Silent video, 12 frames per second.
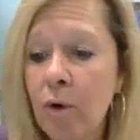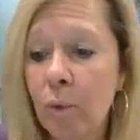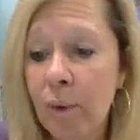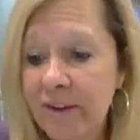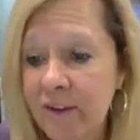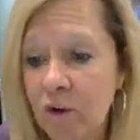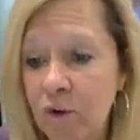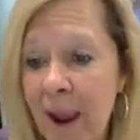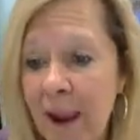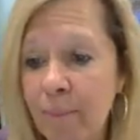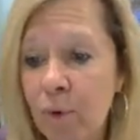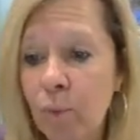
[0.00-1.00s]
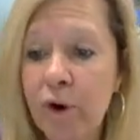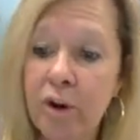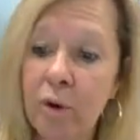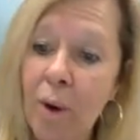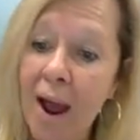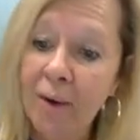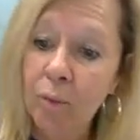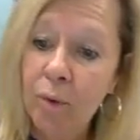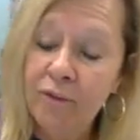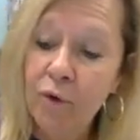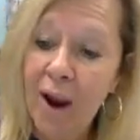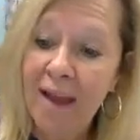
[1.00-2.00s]
a research paper where you write a
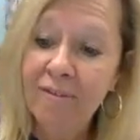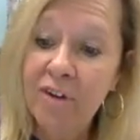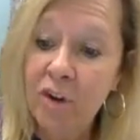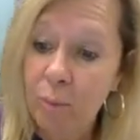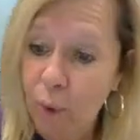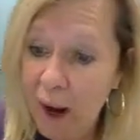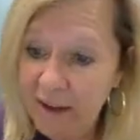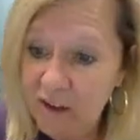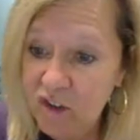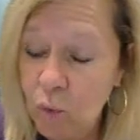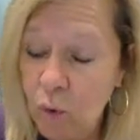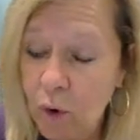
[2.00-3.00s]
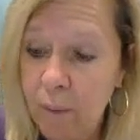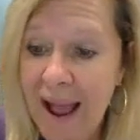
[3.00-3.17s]
rough draft and you brainstorm